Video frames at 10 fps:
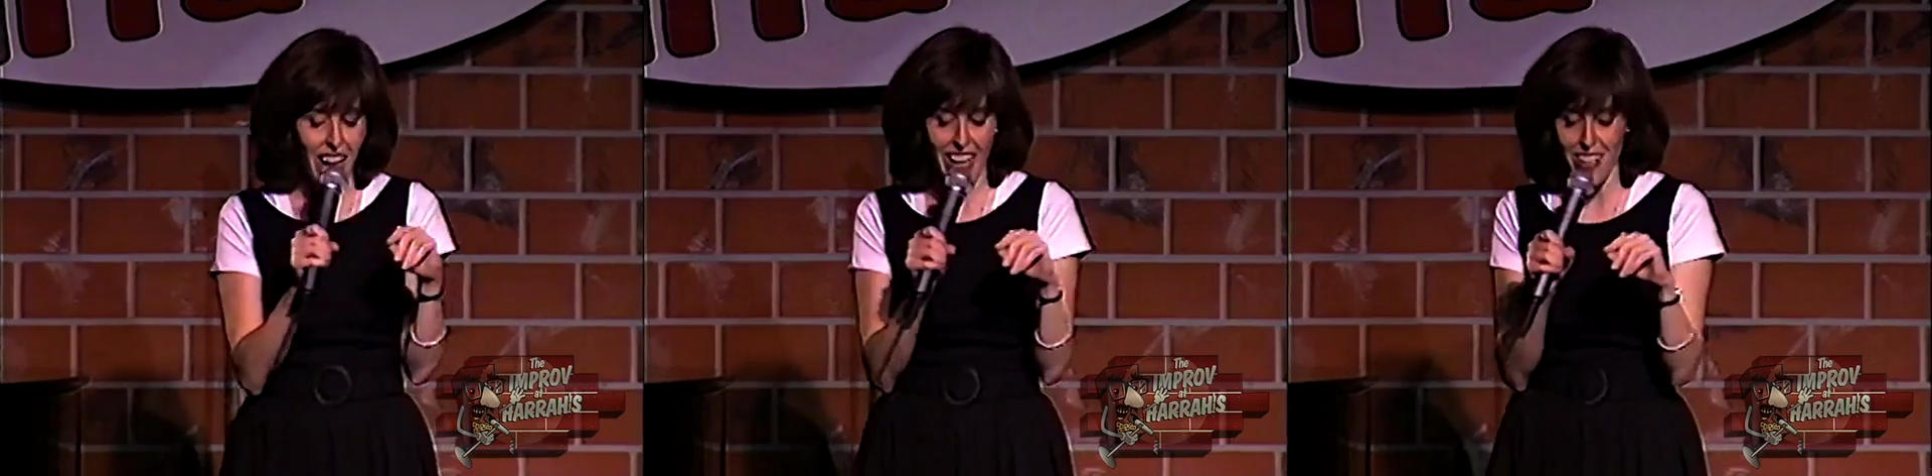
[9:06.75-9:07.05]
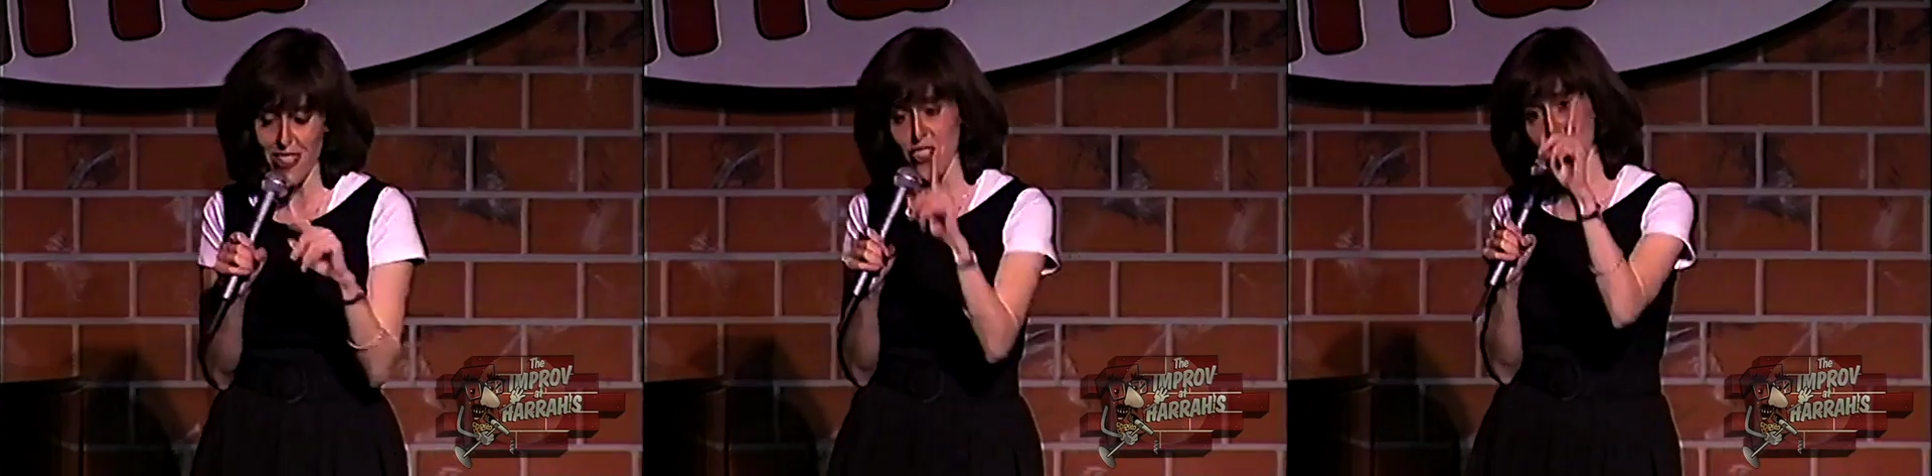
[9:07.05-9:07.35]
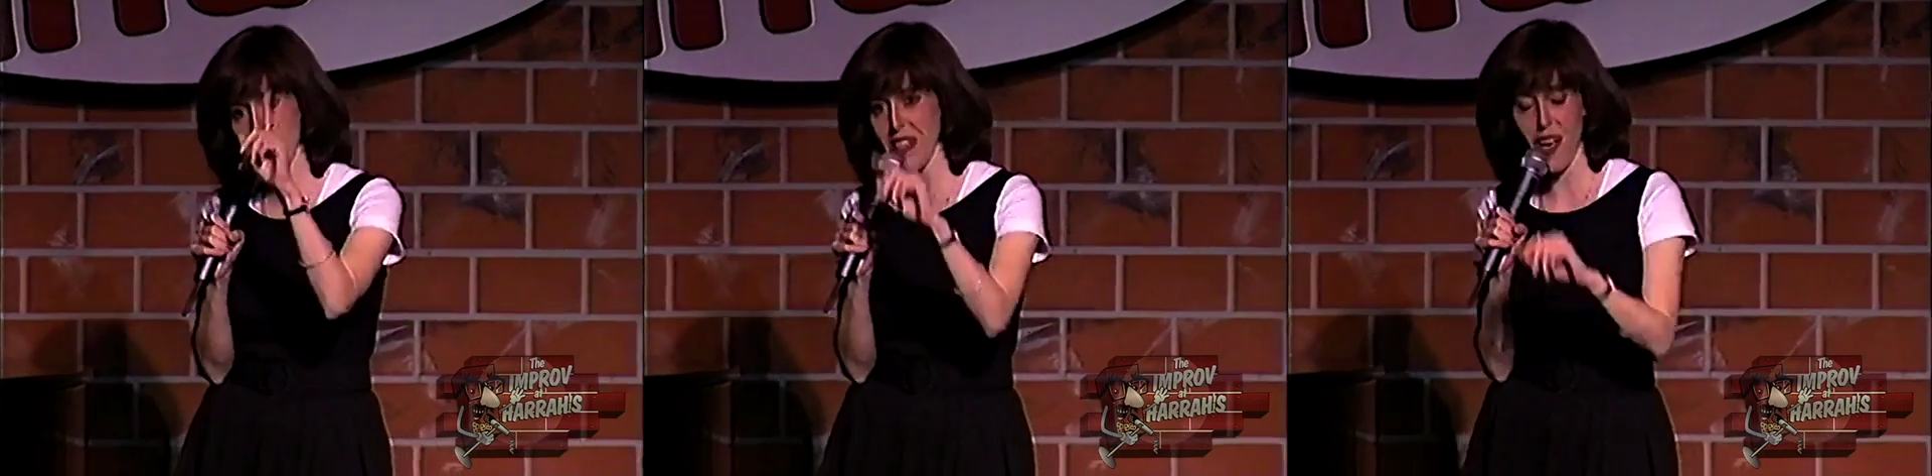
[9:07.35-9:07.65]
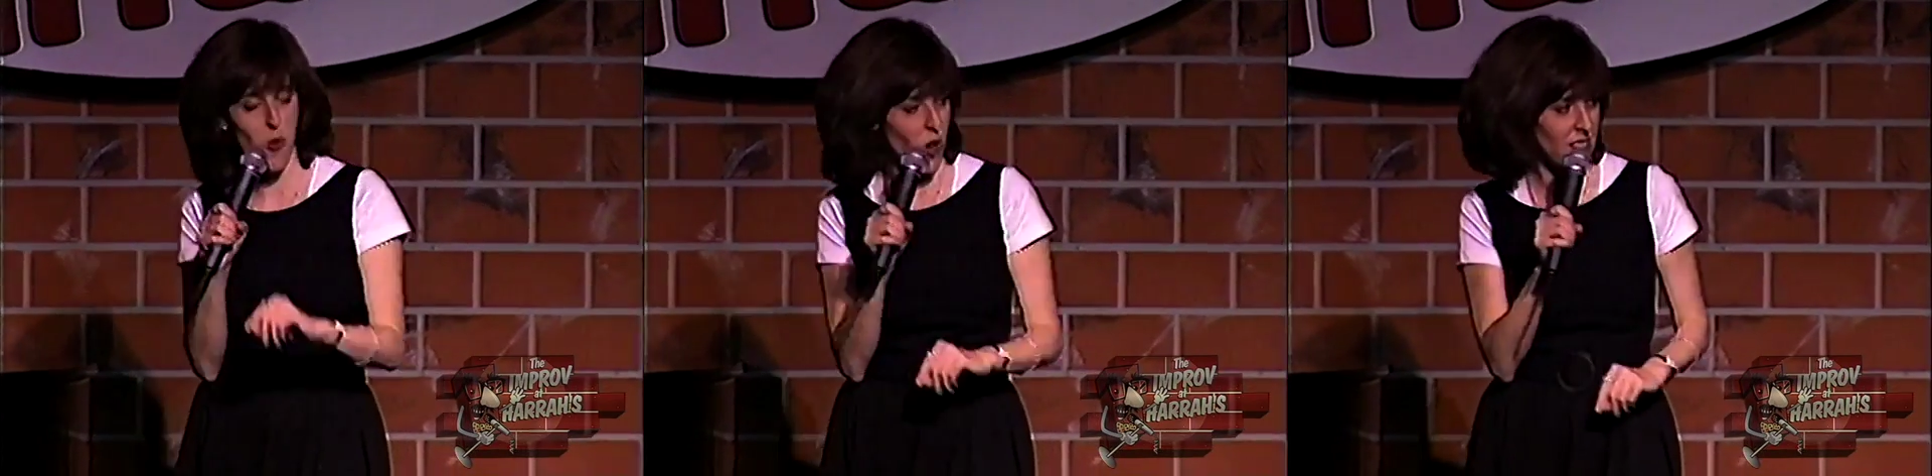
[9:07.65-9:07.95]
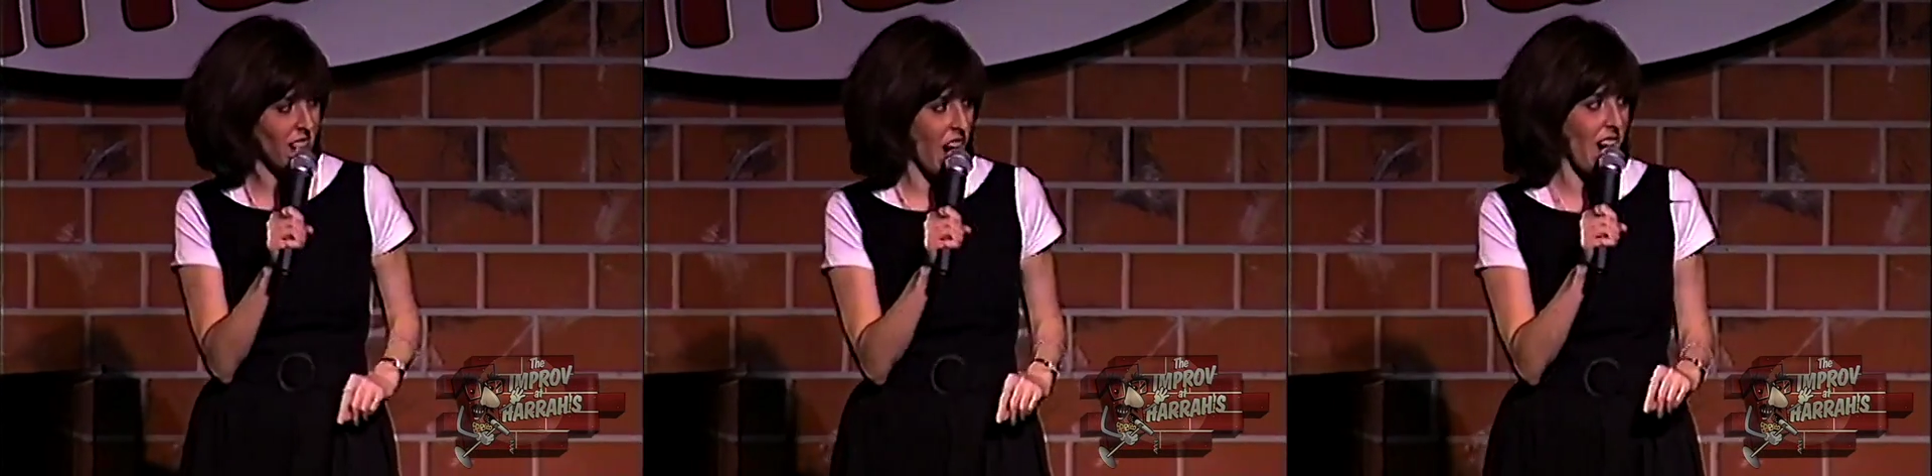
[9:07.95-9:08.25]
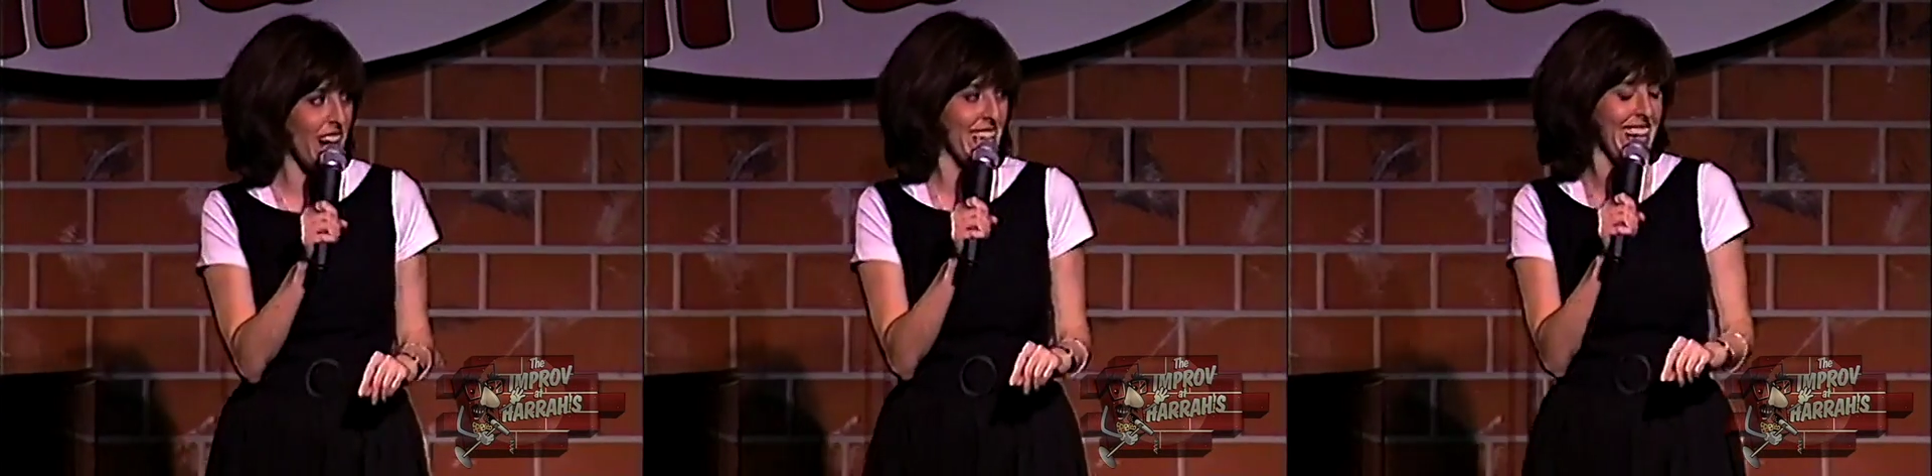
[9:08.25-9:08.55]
And it'll just be that one guy.